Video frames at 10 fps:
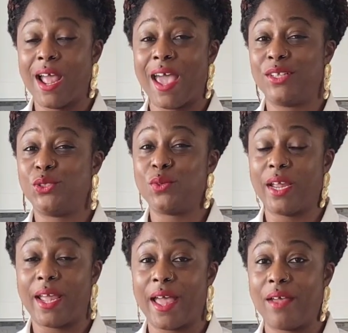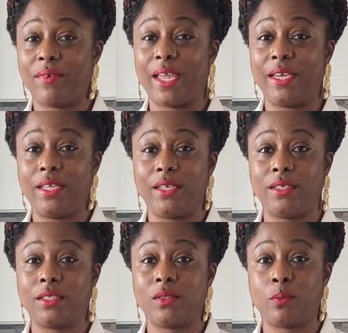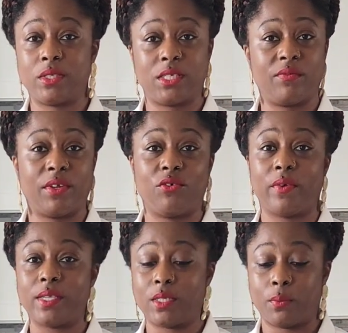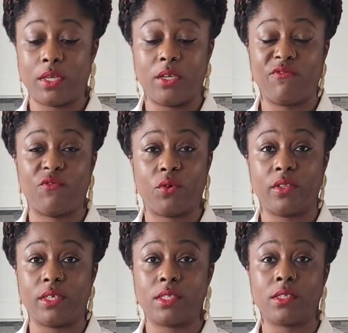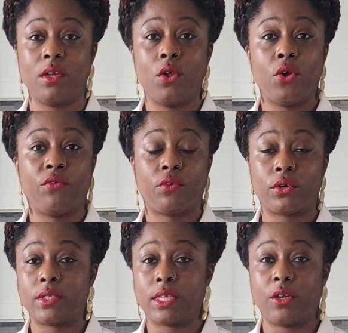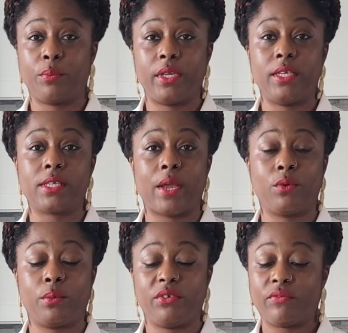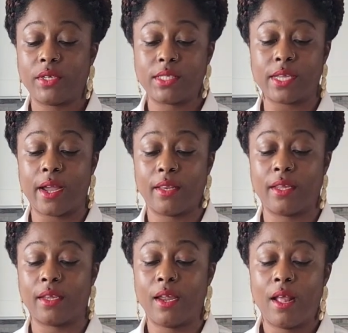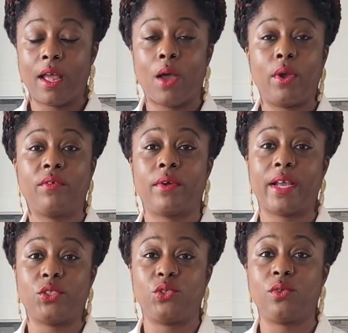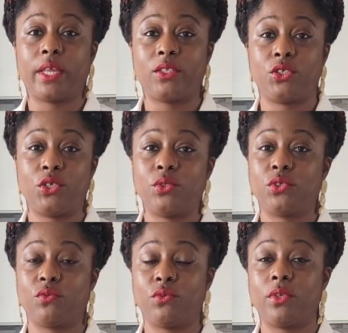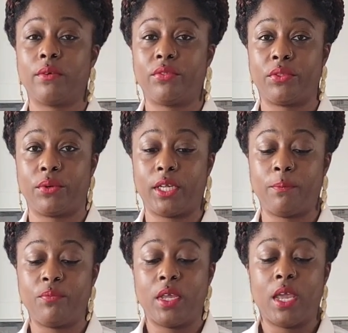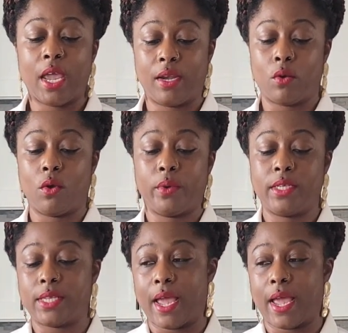I do not have any specific recipe for this floral centerpiece. I will be freestyling. However, I do like to use the rule of 3 and always